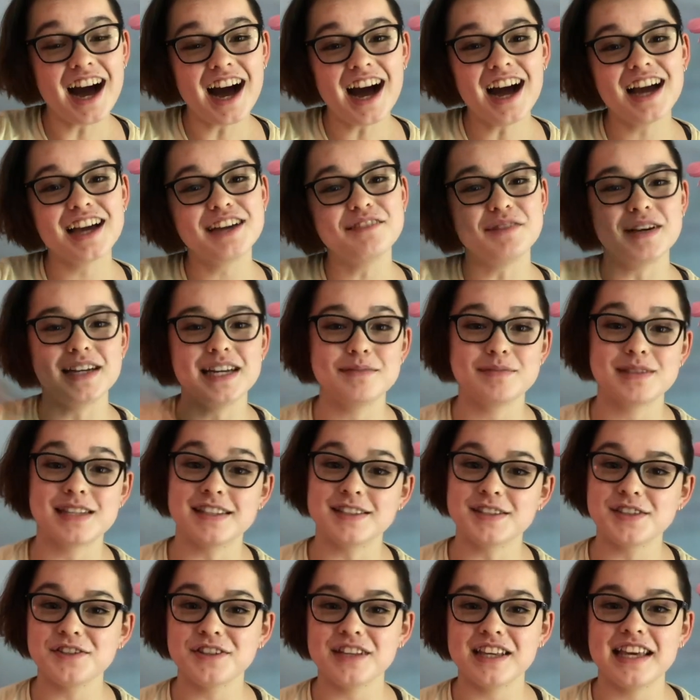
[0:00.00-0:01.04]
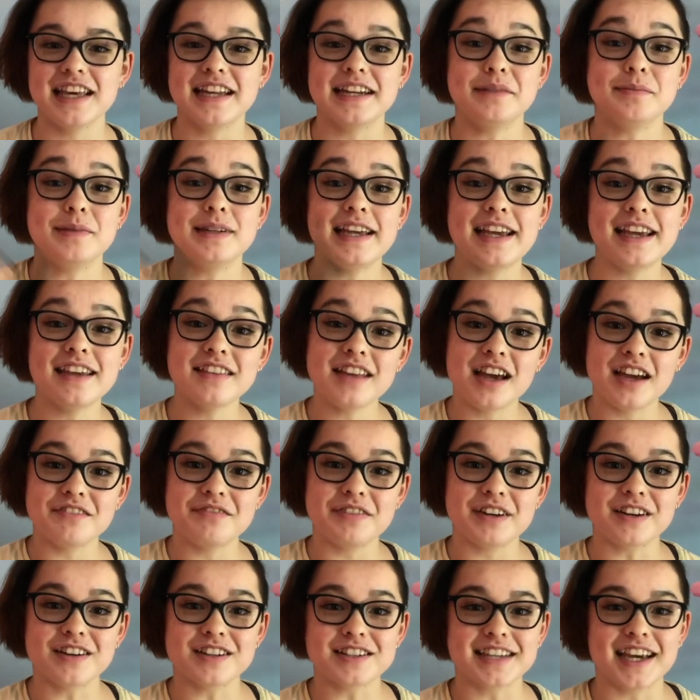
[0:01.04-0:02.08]
Hi, my name is Hazuki and I'm an inline
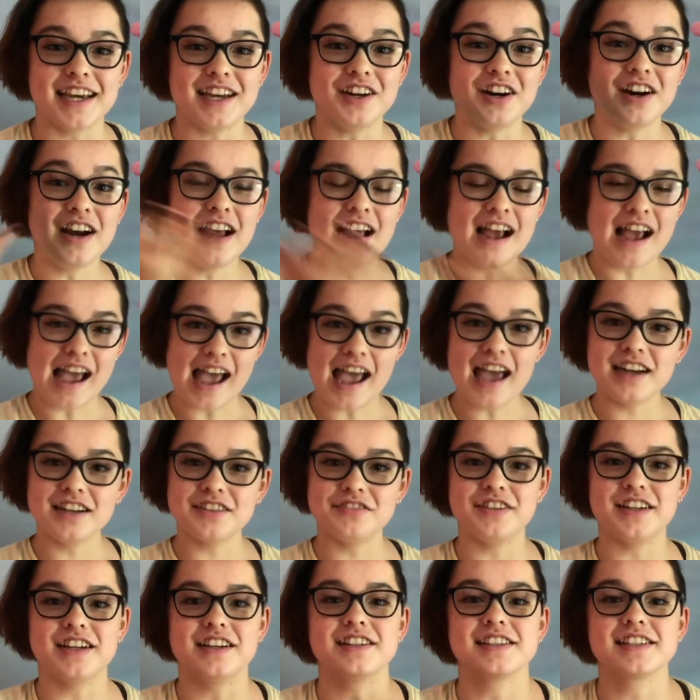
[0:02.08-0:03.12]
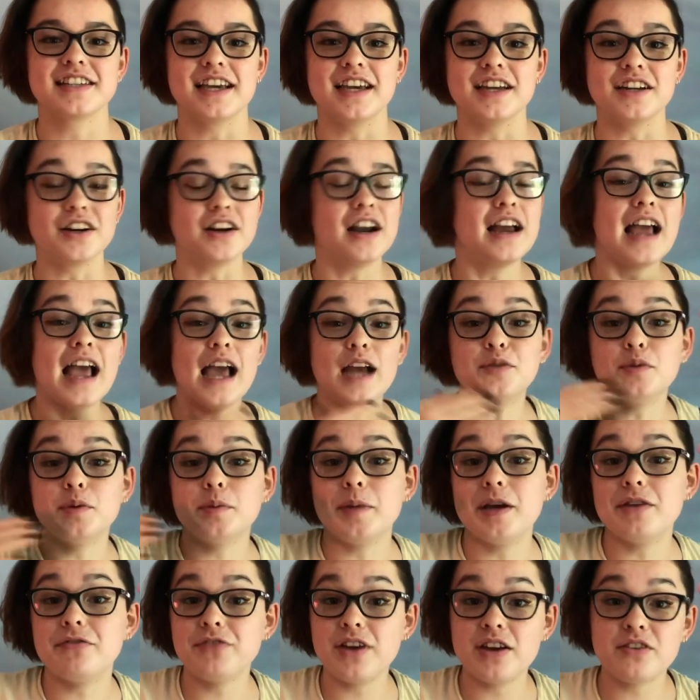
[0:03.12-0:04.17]
figure skater and a figure skater. And one of
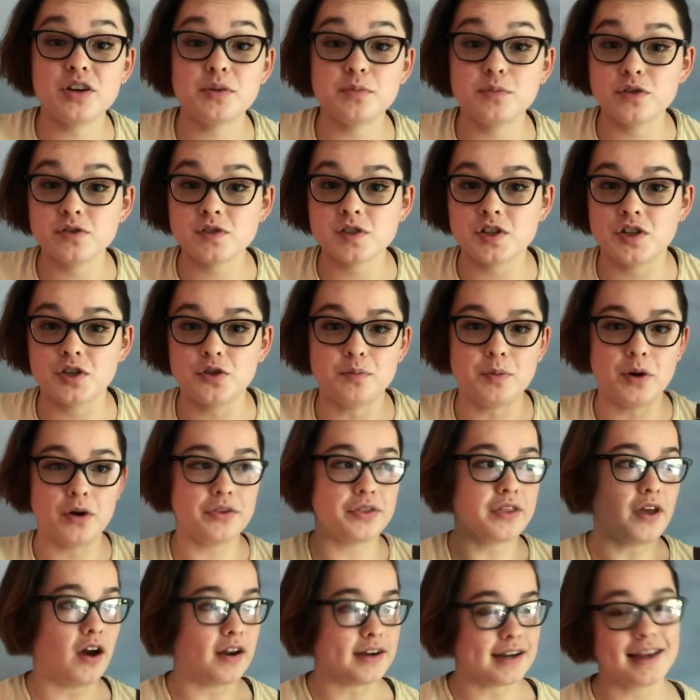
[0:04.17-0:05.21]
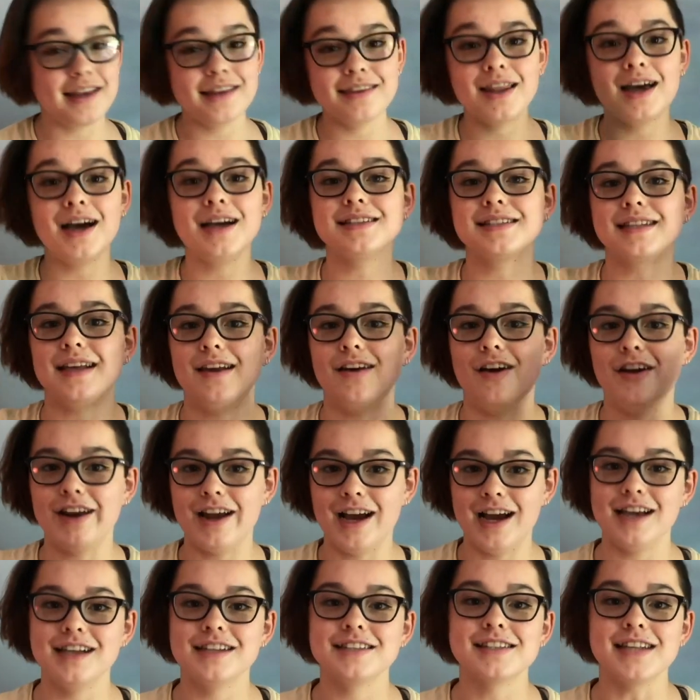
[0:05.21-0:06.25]
my favorite moves to do both on inlines and on
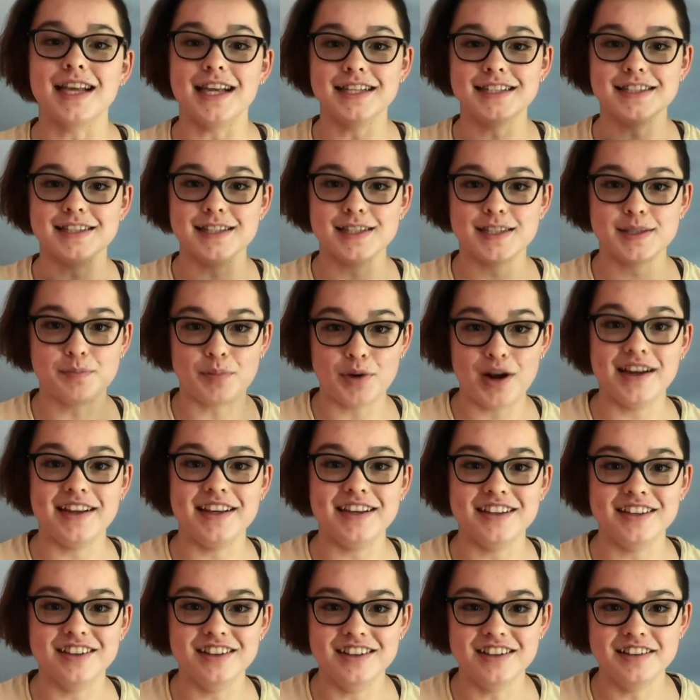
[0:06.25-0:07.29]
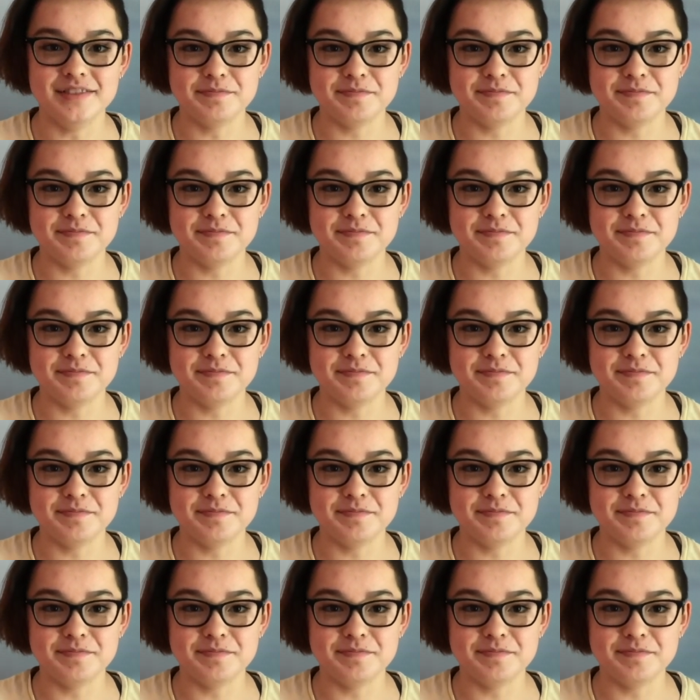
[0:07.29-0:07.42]
ice is the spread eagle.